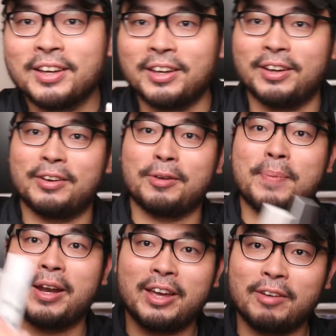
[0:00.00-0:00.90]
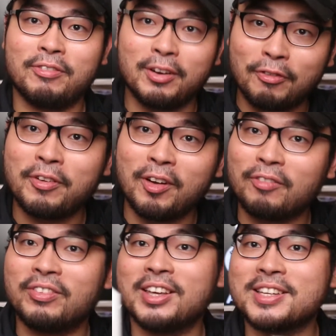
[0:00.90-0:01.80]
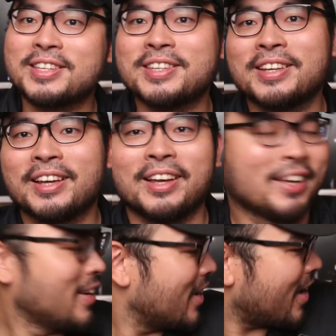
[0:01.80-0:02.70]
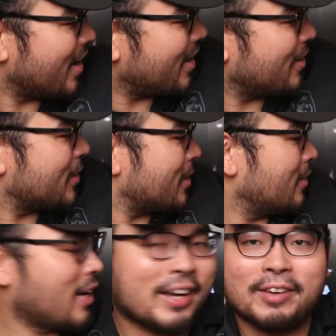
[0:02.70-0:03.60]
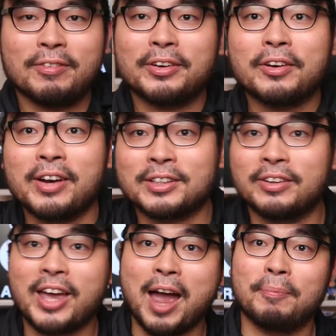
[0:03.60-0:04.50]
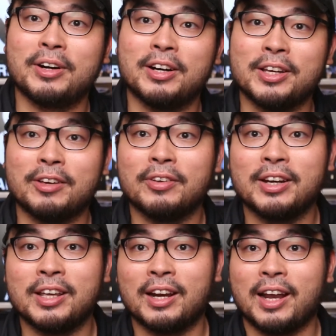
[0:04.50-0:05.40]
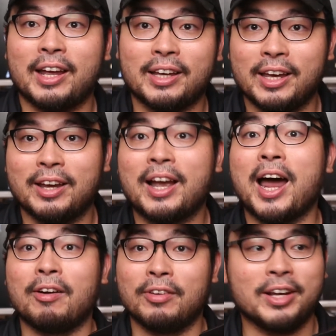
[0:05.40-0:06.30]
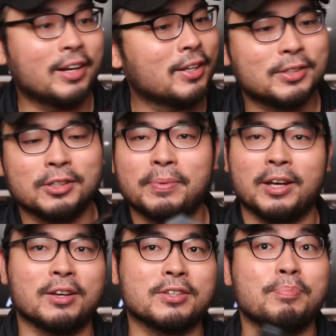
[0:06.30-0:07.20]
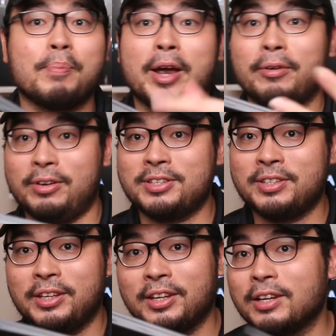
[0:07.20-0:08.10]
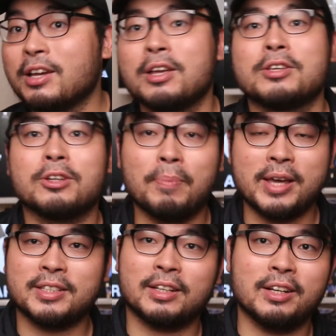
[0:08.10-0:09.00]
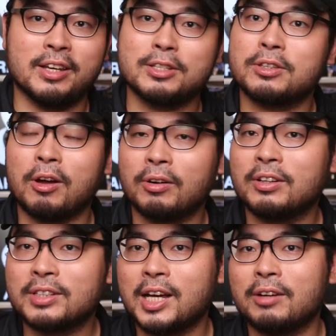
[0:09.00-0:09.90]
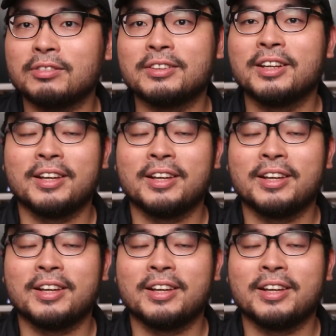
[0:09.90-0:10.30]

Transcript: You better have a few of this. And also, like, if you want to connect your camera, you would need like a card reader too, because micro SD here. So basically it's dongle town.